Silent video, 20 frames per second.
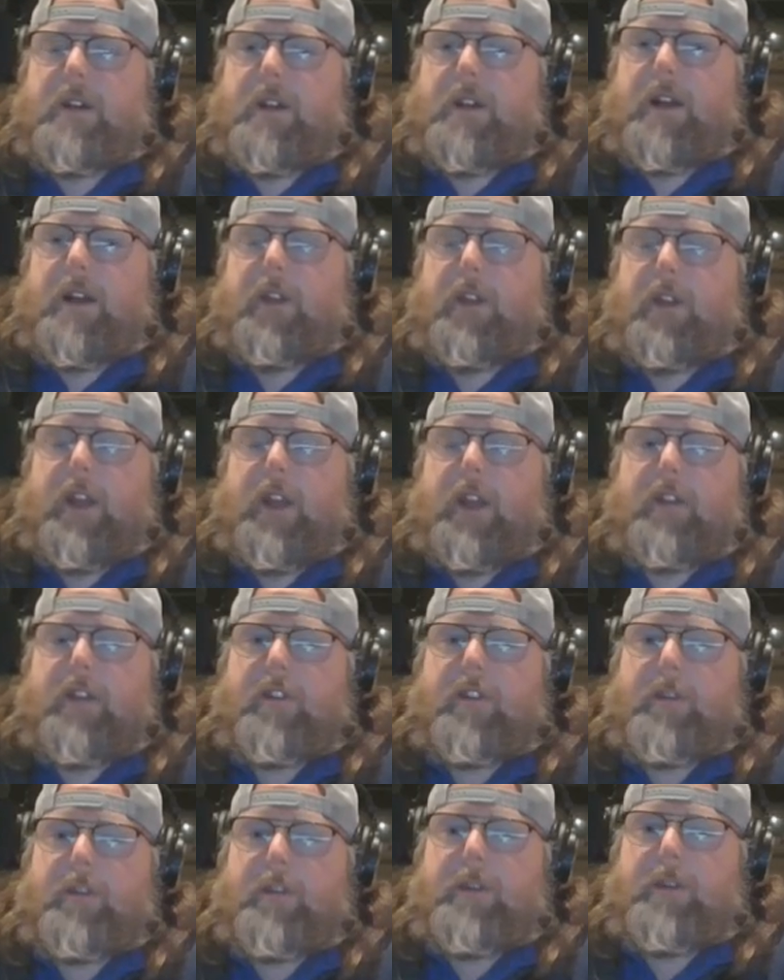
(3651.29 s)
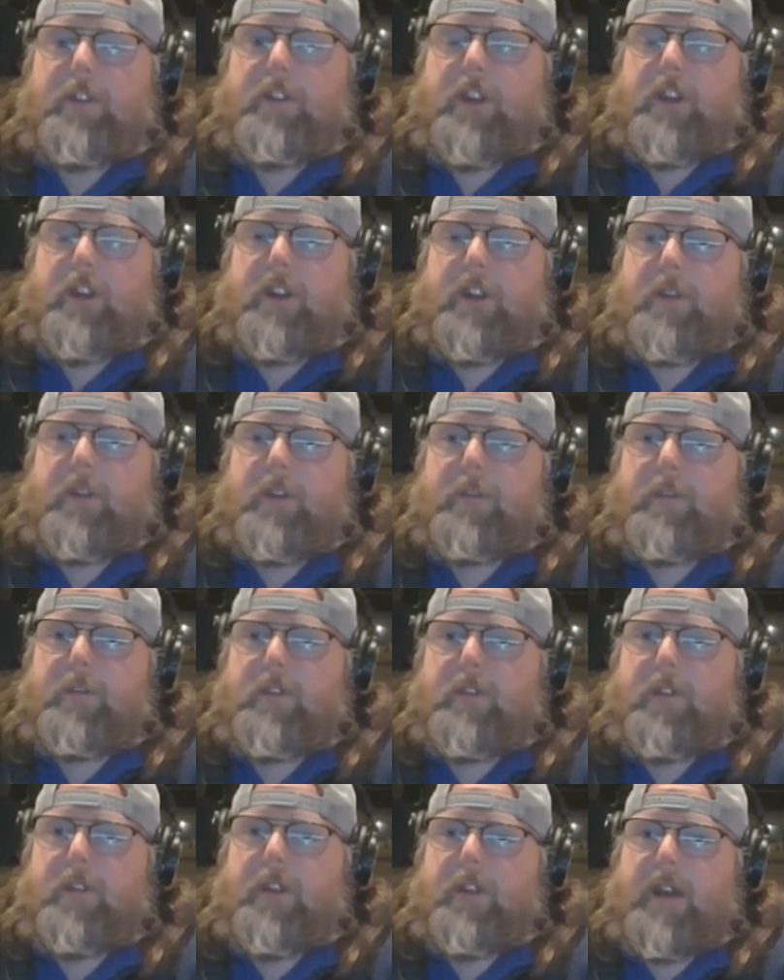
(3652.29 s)
I think it's going to be
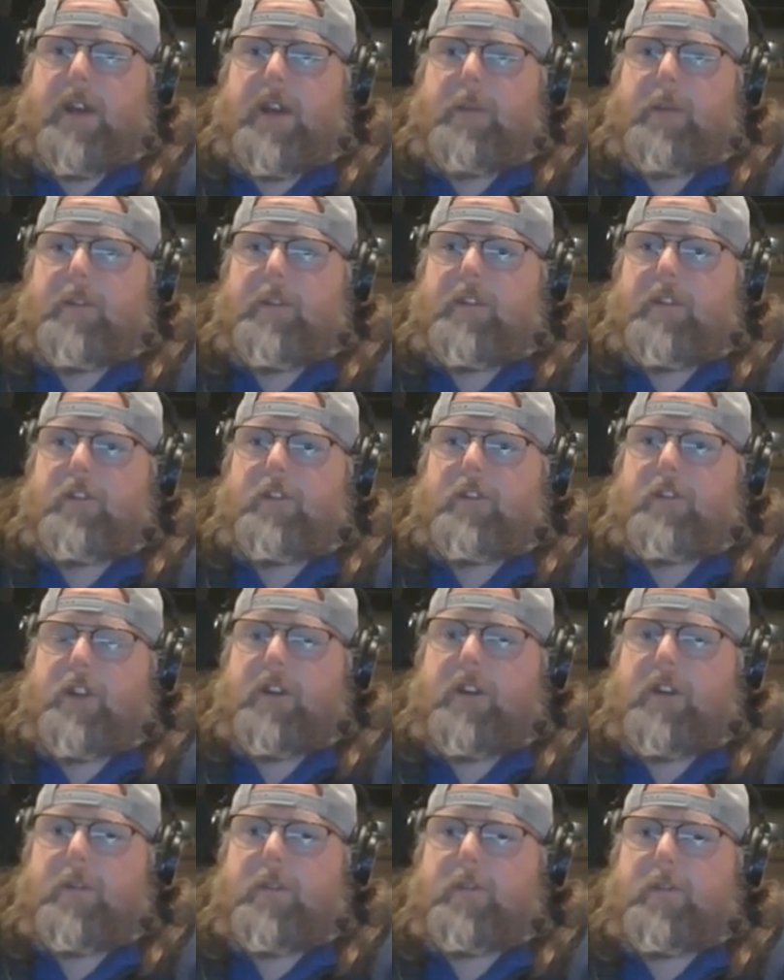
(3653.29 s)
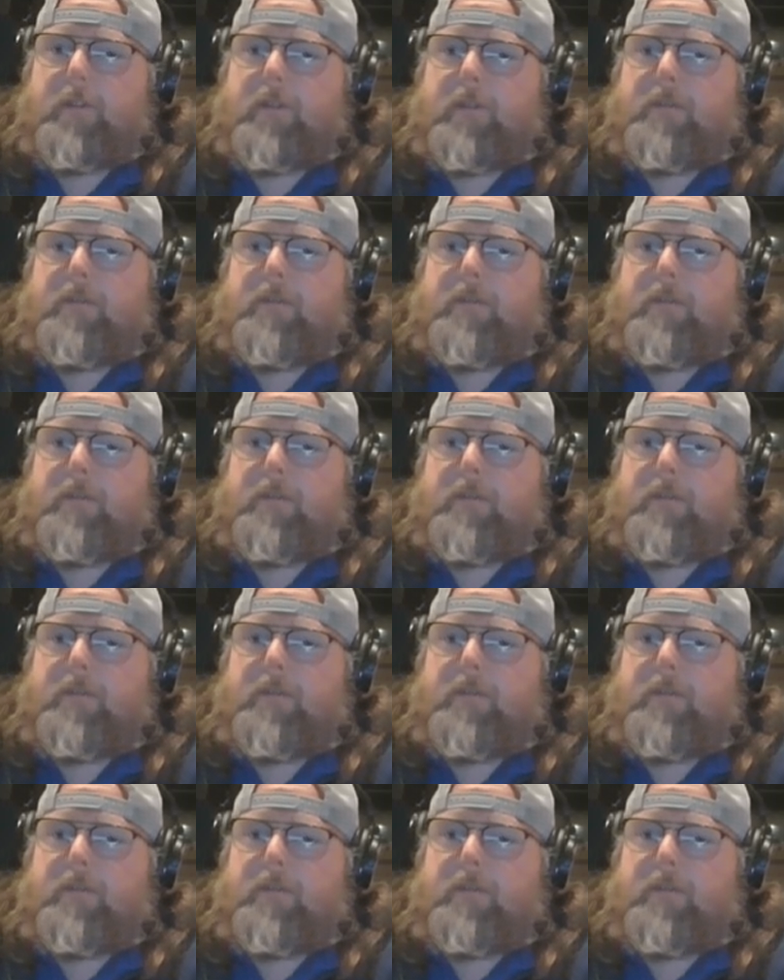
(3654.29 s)
Jacobs. If it happens, it's Jacobs.